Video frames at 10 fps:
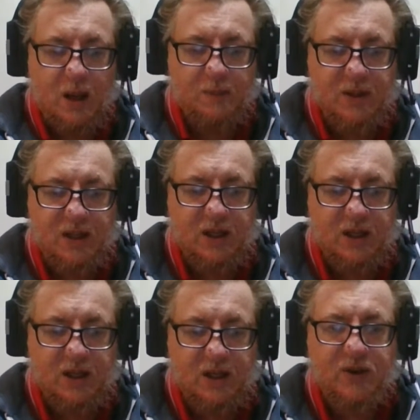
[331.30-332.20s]
I'm going to
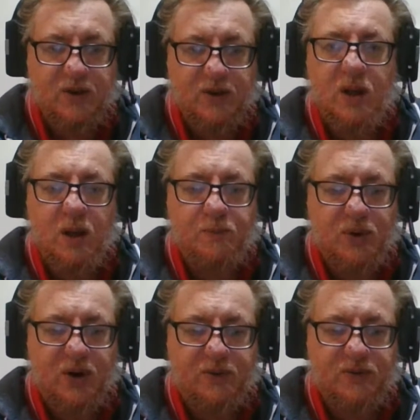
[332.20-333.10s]
give you
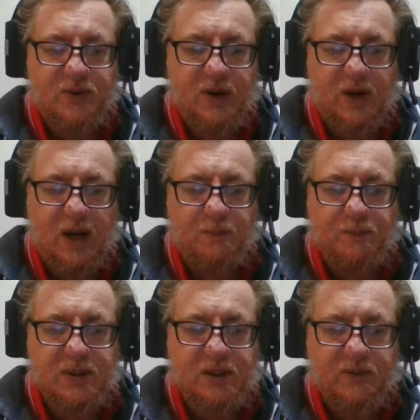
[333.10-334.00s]
a brief
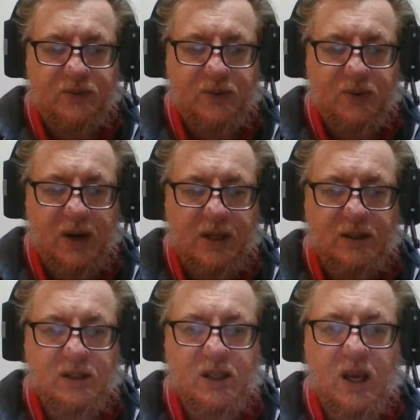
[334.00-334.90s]
glimpse,
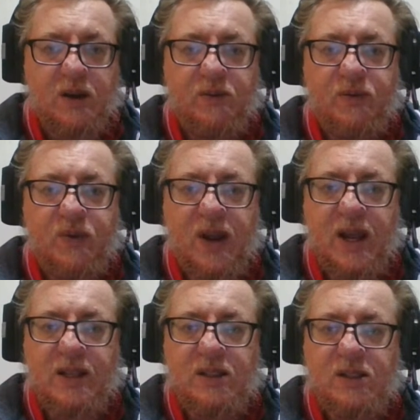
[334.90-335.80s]
friends and
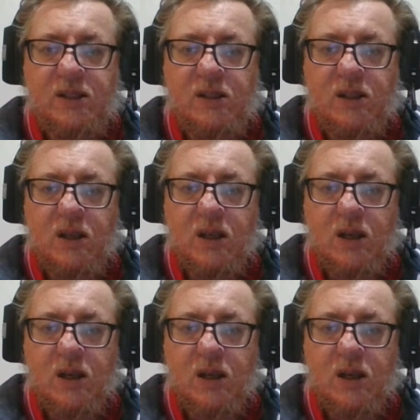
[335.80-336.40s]
fans.